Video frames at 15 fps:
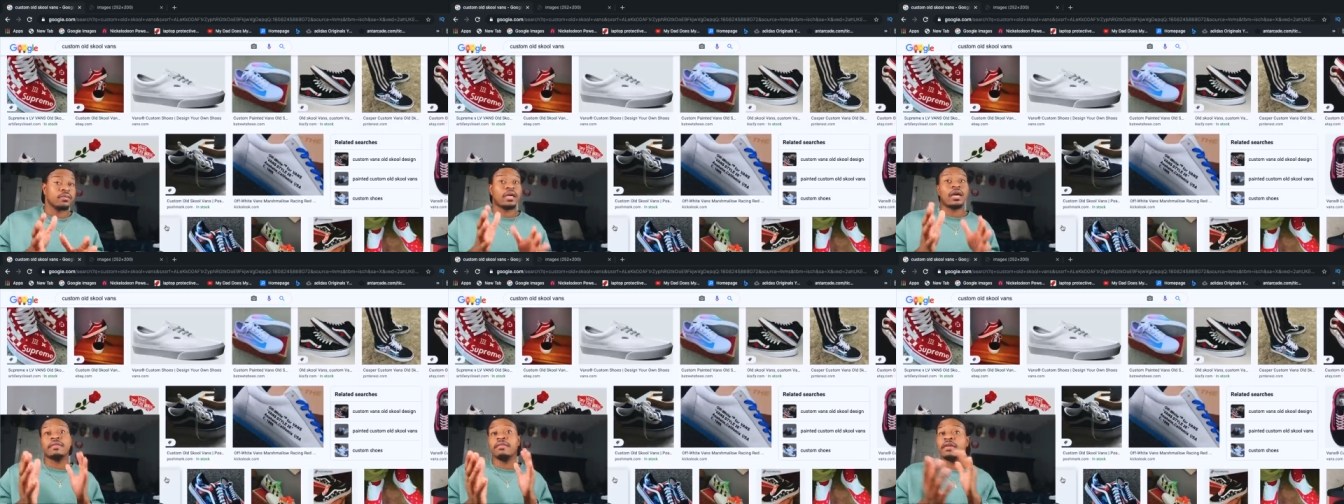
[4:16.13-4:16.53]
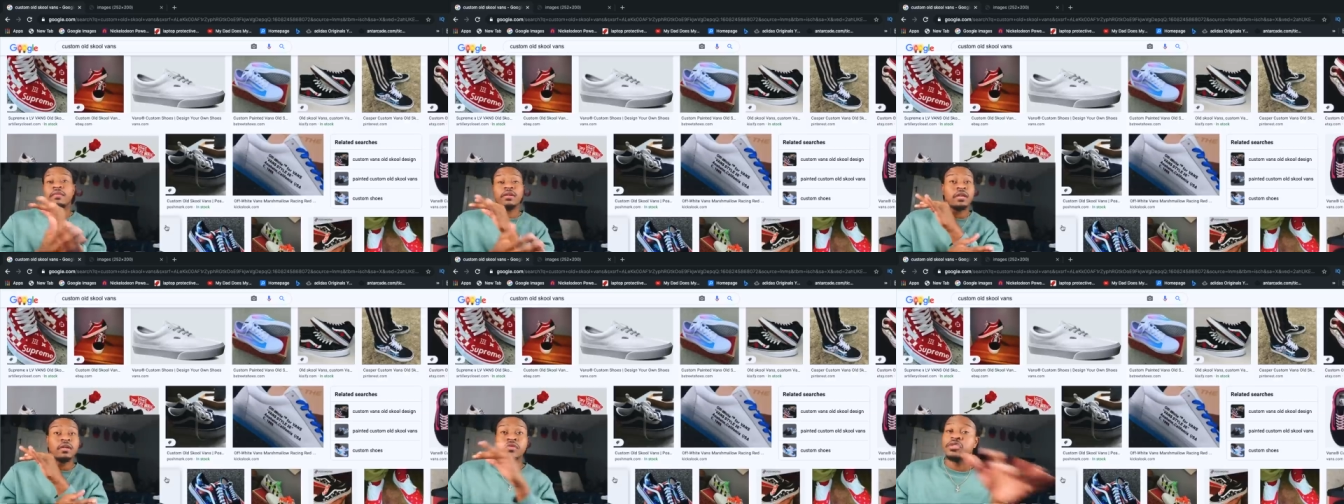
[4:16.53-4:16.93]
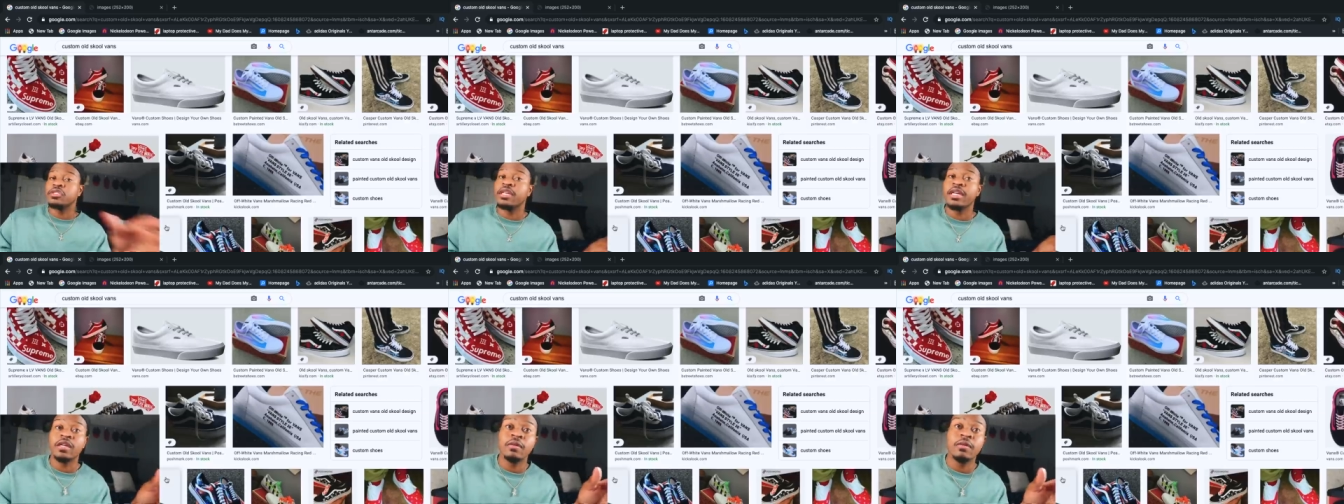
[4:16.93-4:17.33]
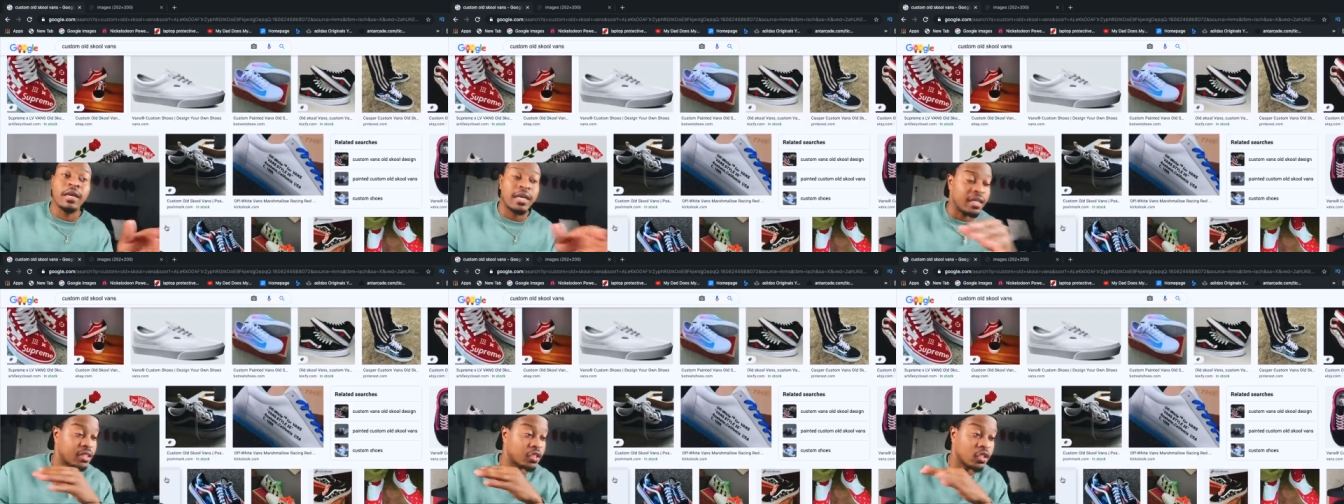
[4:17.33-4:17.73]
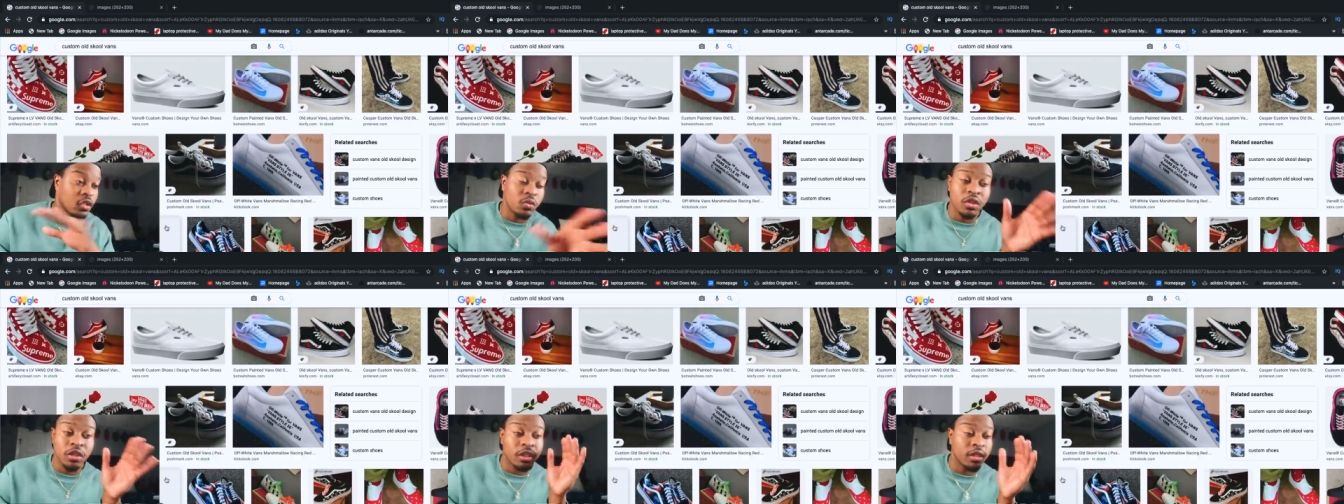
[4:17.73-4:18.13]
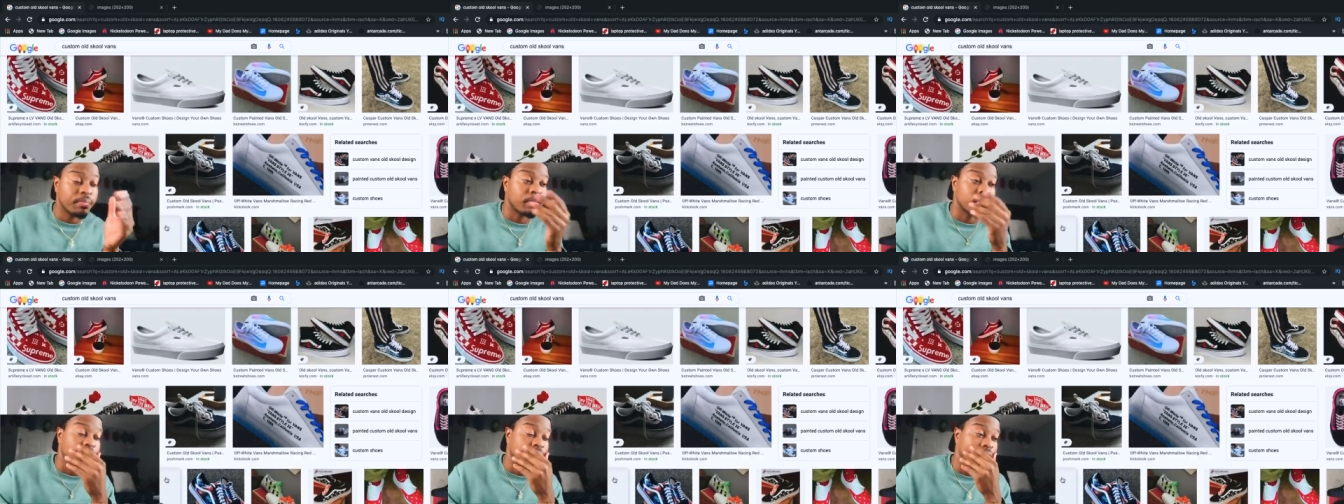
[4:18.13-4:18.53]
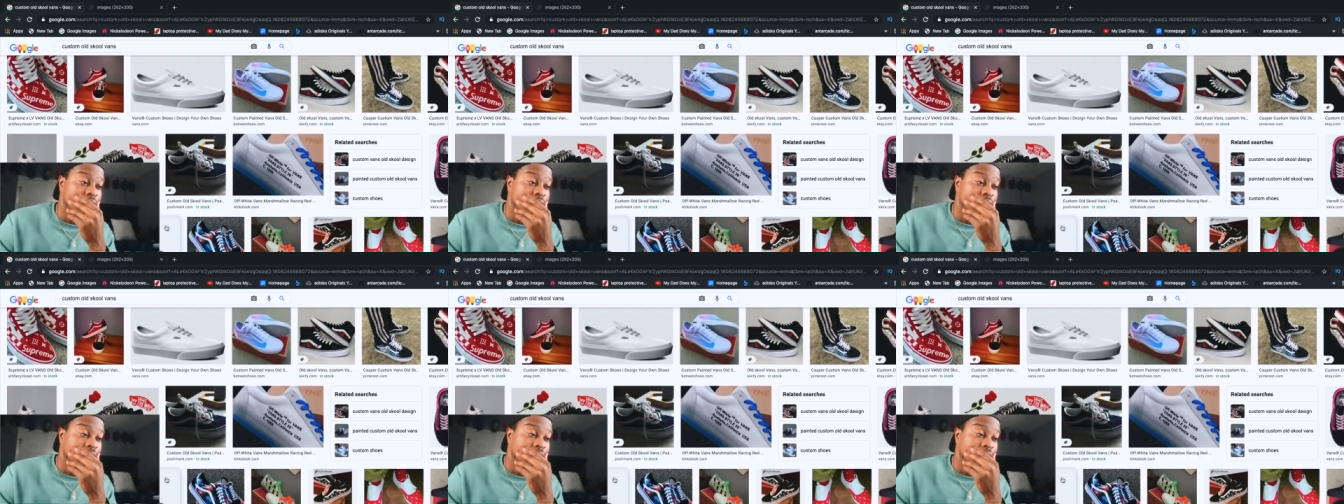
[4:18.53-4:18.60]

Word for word: I've never done this channel, and it's so simple